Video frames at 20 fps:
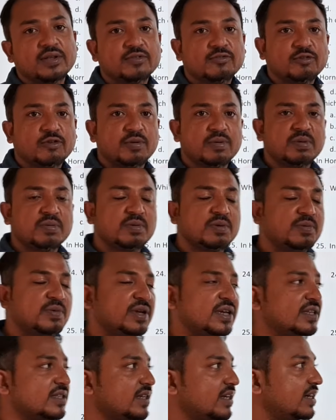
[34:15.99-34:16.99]
So
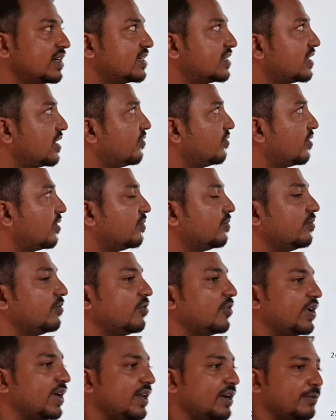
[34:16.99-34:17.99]
hemimorphic is a crystal form
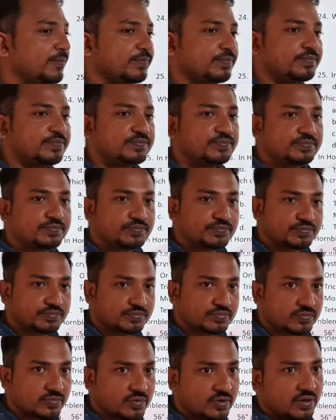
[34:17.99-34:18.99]
where
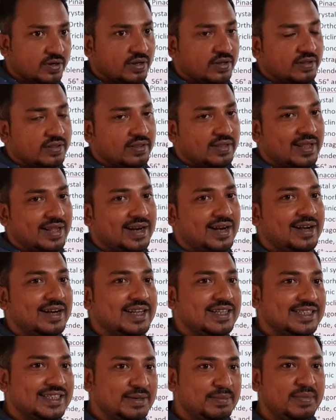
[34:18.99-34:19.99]
there are
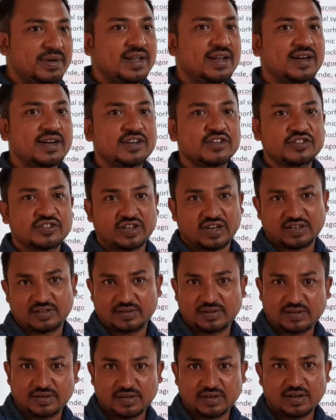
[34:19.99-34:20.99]
dissimilar crystal
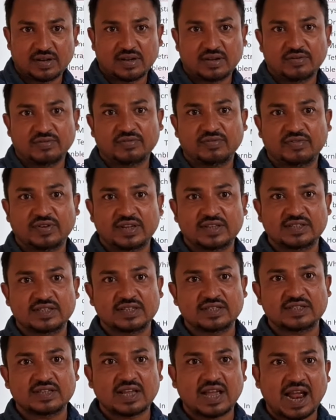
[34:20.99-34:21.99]

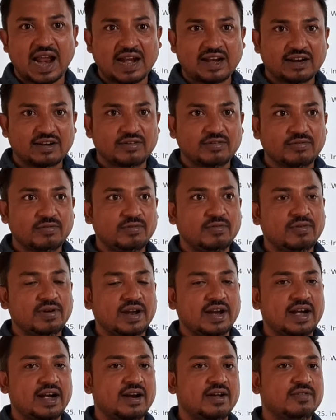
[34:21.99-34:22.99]
faces at a two
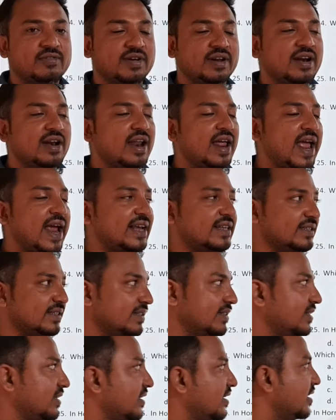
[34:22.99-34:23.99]
end of an
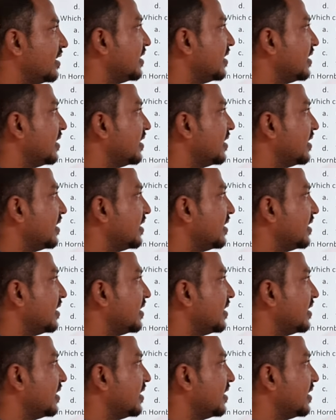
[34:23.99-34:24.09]
axis.